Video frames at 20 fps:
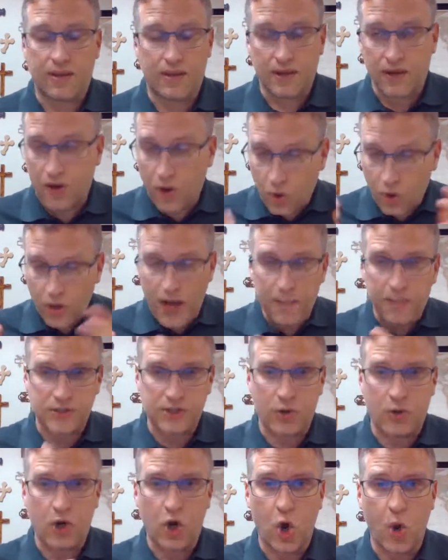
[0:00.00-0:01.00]
the whole
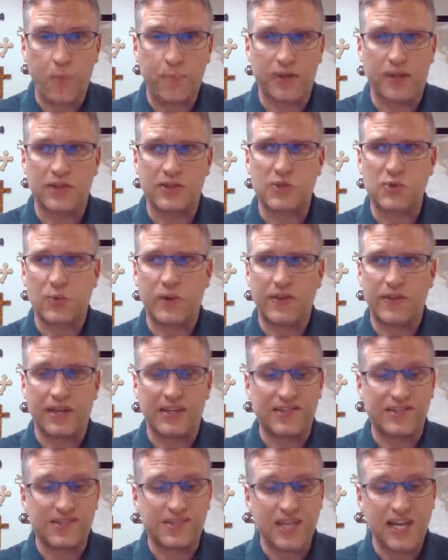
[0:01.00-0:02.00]
episode opens with
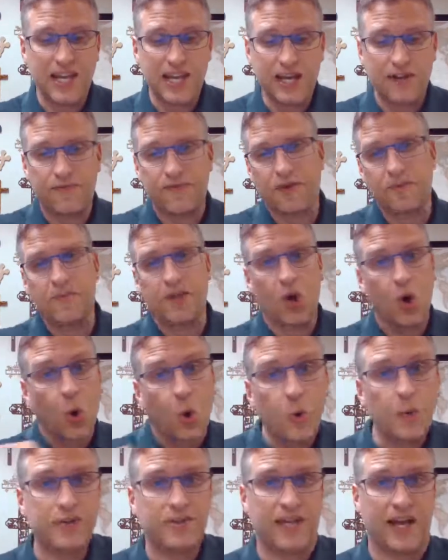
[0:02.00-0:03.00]
a scene from the
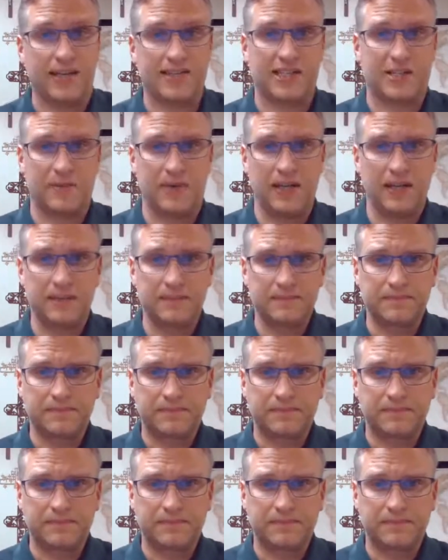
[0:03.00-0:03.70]
Old Testament.